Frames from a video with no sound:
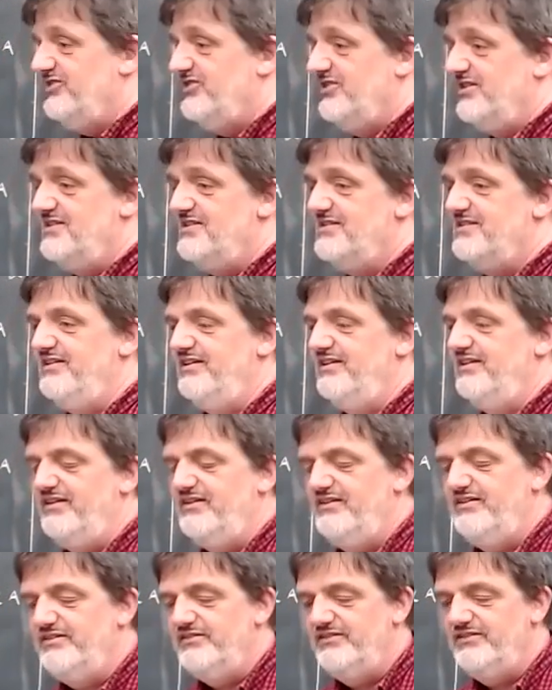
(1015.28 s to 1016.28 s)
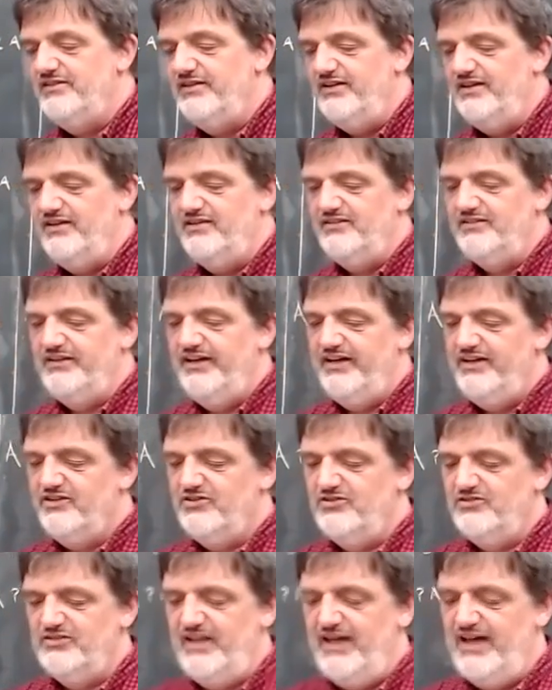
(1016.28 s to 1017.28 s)
Ages, the, the
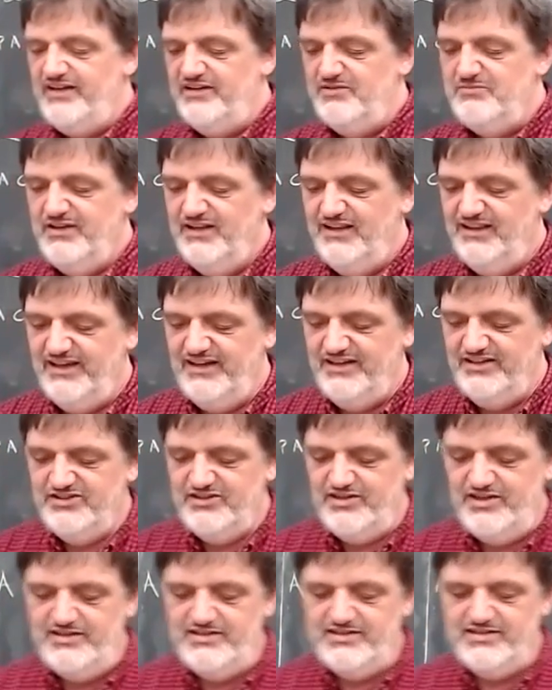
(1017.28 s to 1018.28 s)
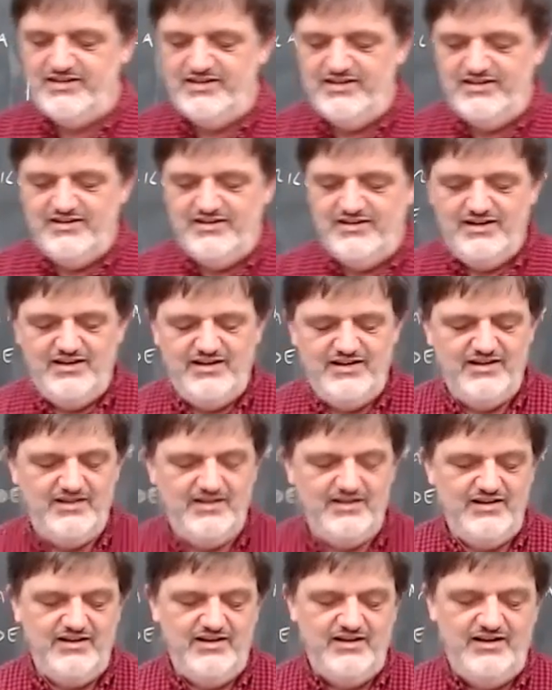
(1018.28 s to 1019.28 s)
later Latin Middle Ages.
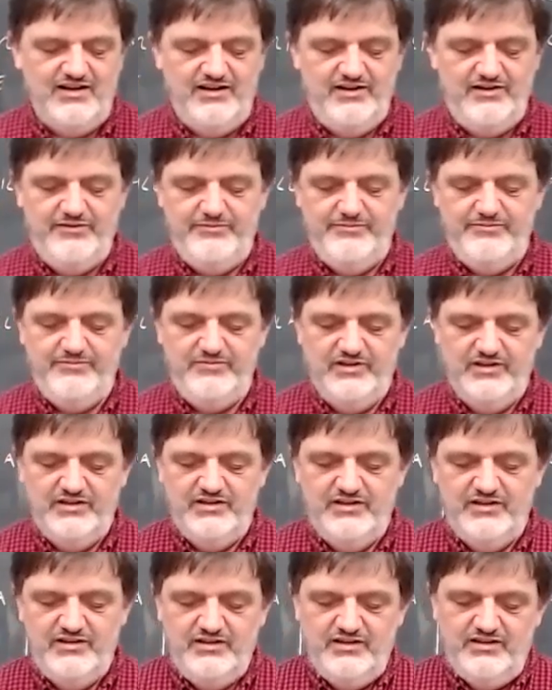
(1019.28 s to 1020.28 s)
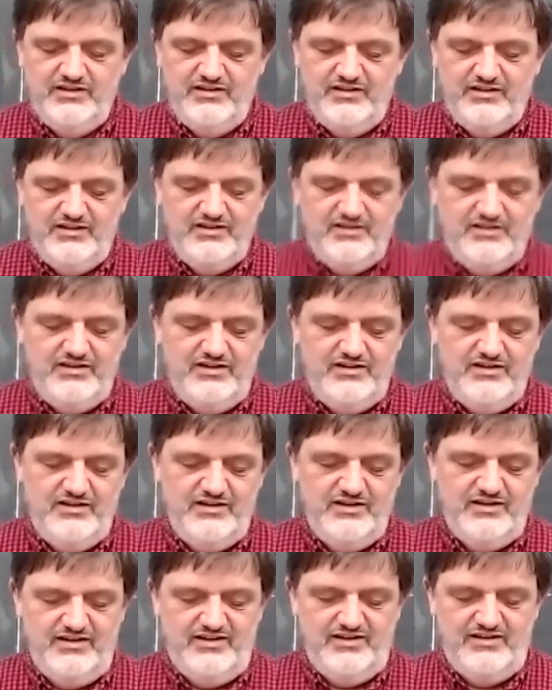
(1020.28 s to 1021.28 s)
Um,
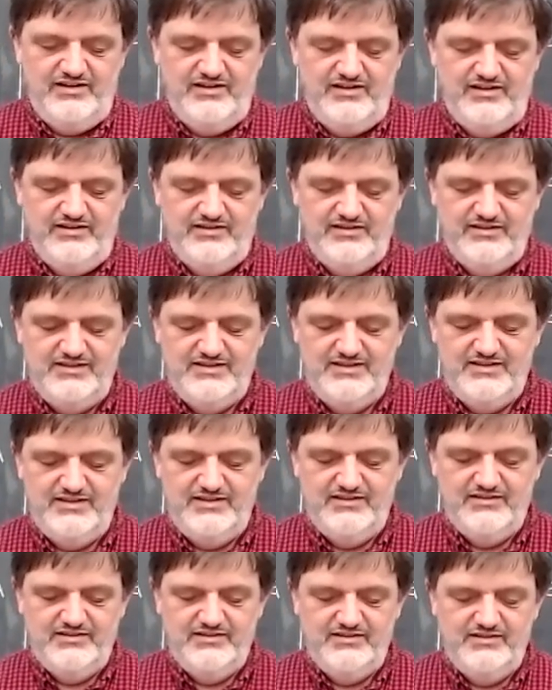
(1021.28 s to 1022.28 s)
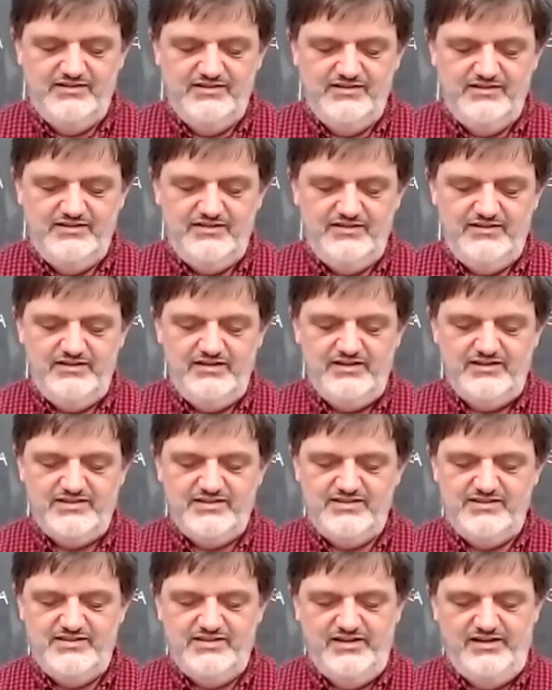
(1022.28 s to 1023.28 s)
uh,
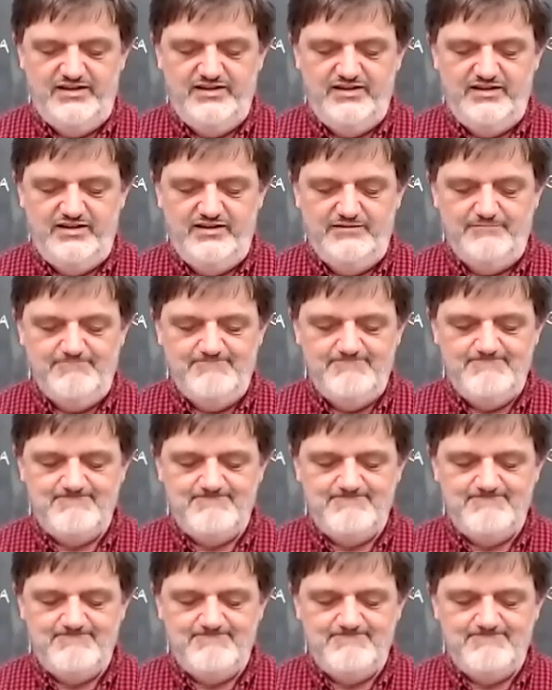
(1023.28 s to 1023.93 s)
it's uh,